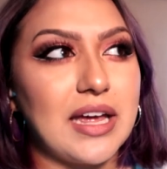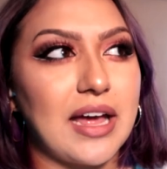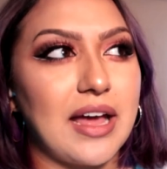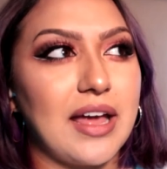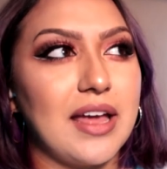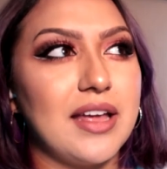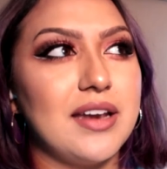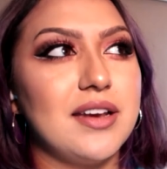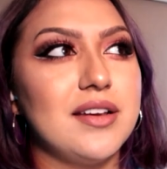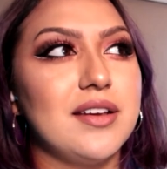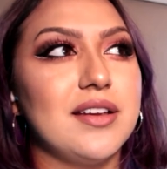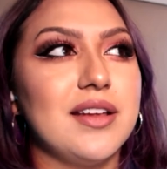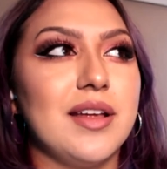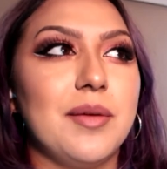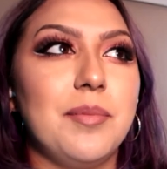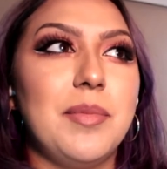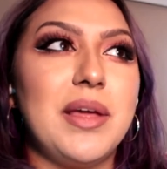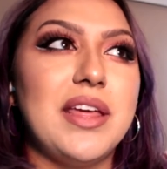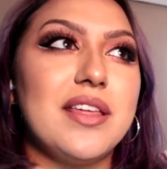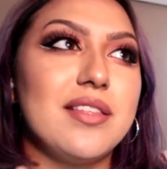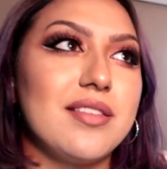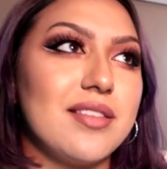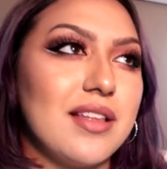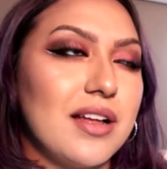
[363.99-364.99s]
yeah, and it
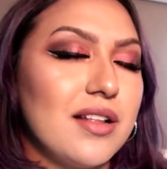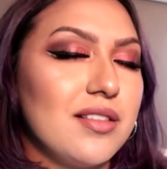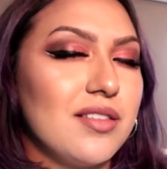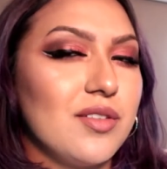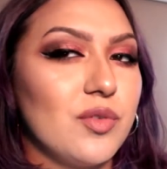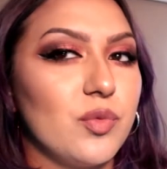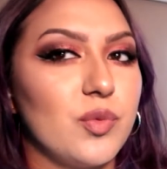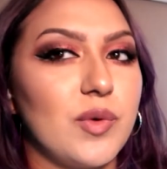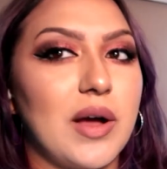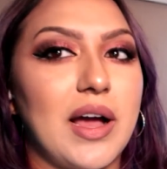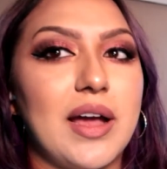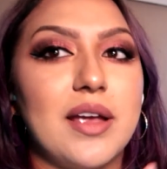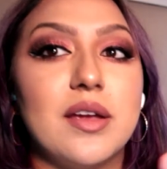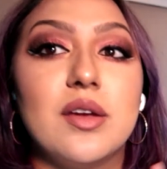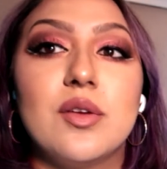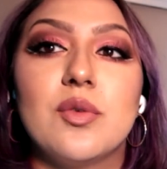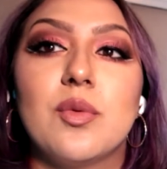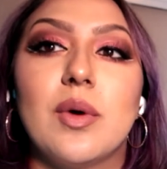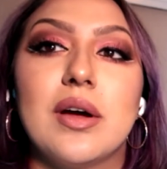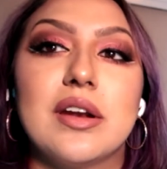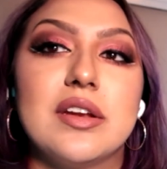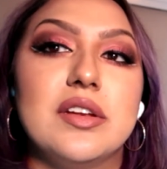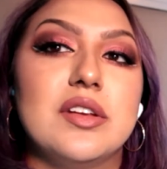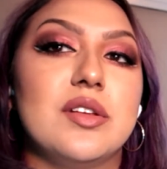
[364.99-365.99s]
makes sense of why you'd
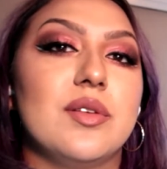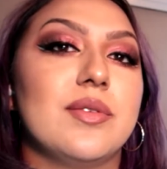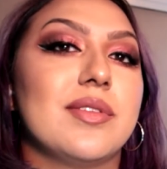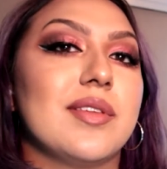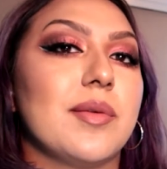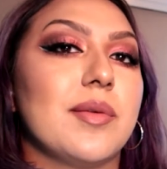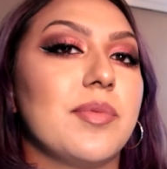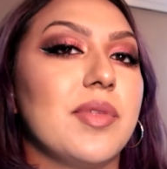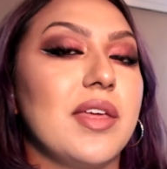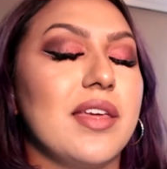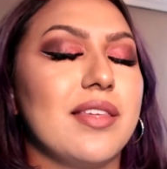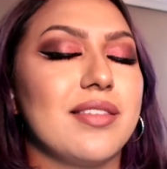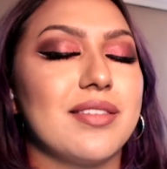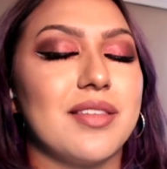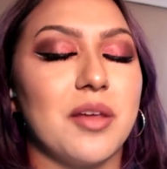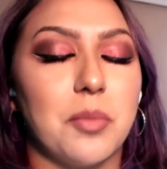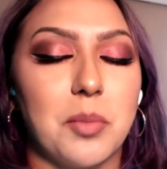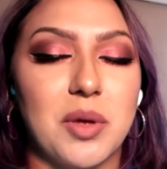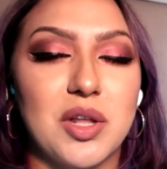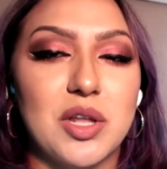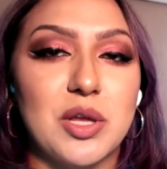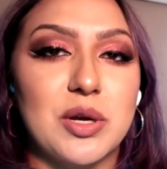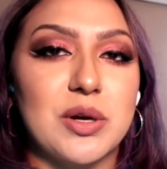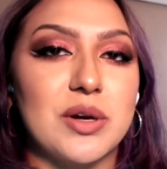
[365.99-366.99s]
want to do something
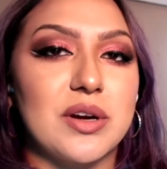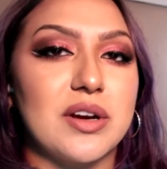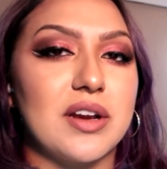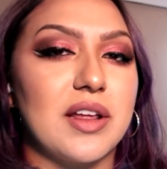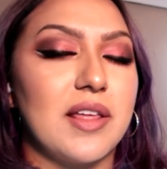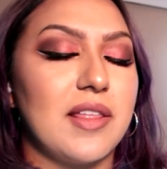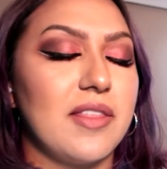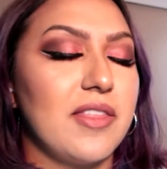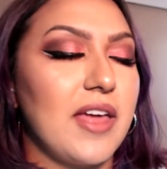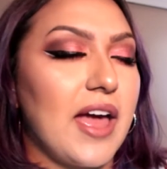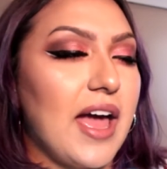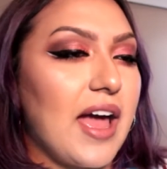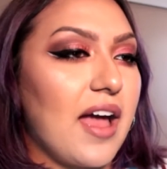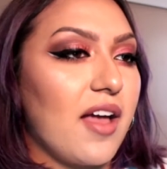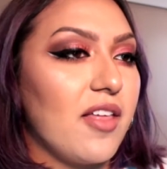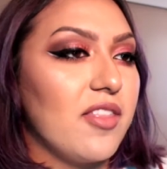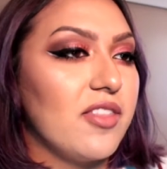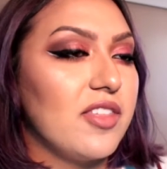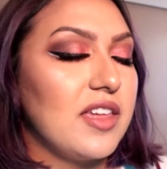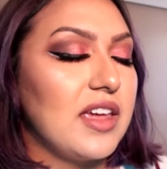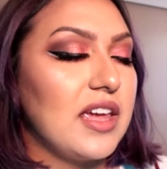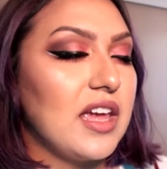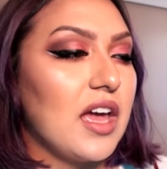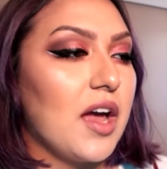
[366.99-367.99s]
similar
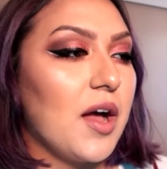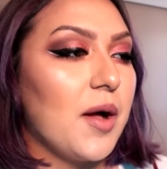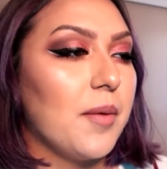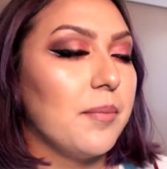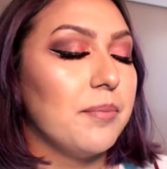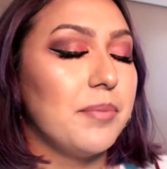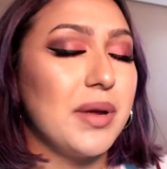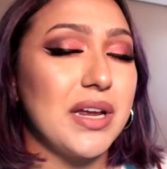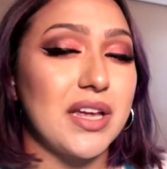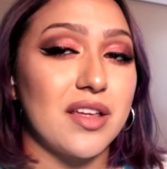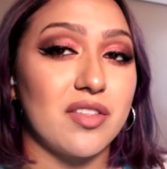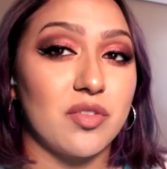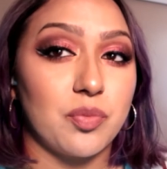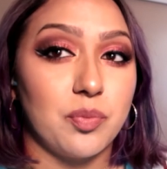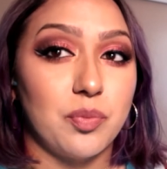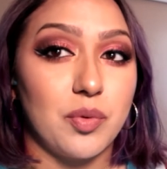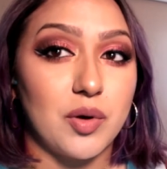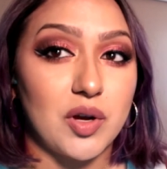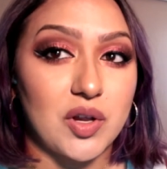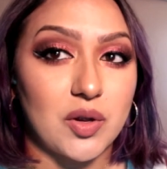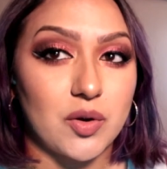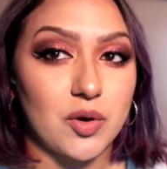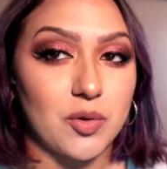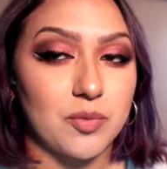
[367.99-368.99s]
that the biggest
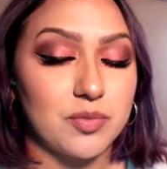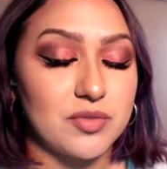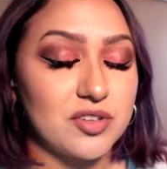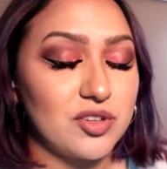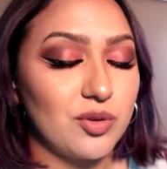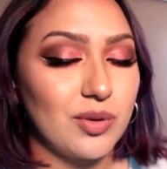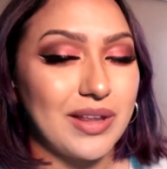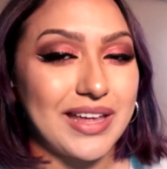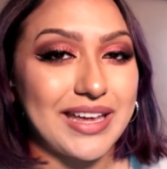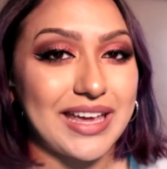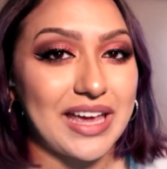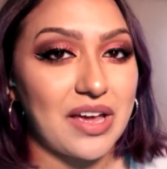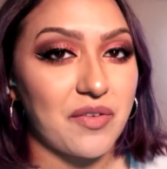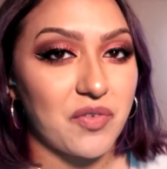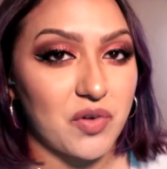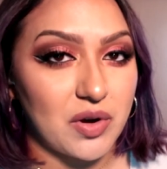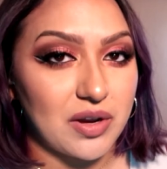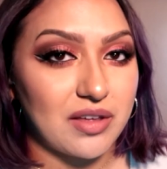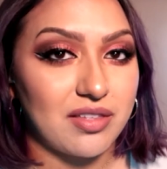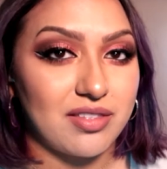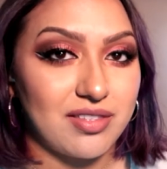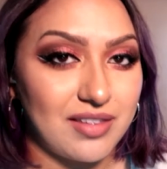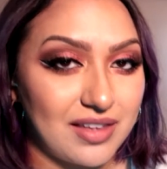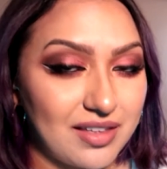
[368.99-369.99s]
boy group to like ever
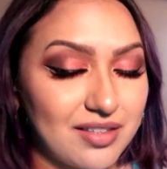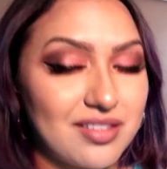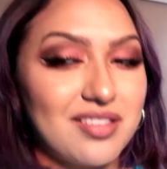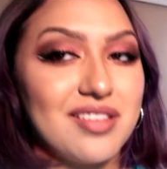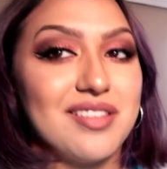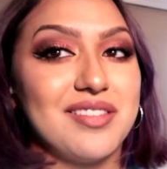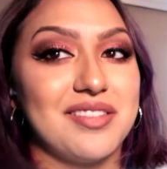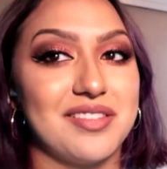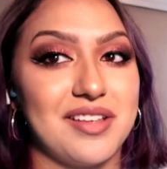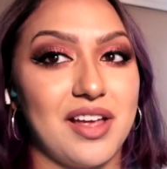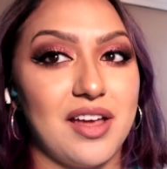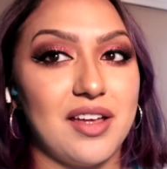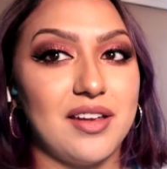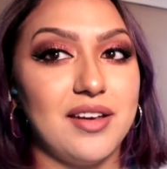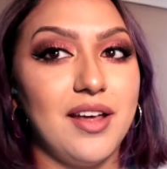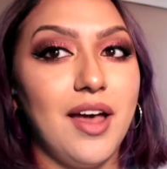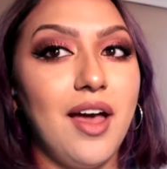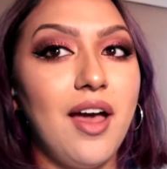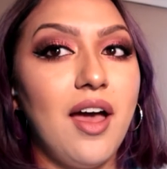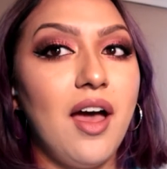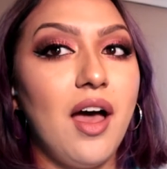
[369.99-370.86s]
exist has done.